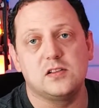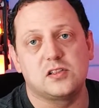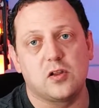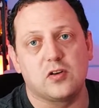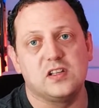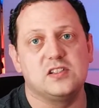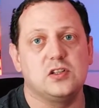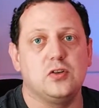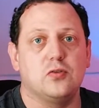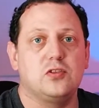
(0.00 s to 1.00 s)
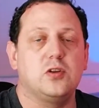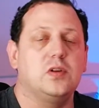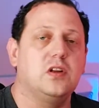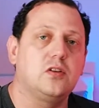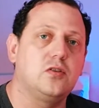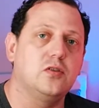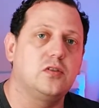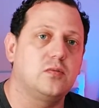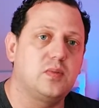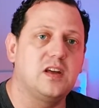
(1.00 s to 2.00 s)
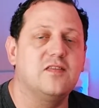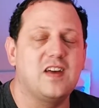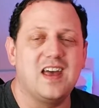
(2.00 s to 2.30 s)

as long as you're doing a good bit of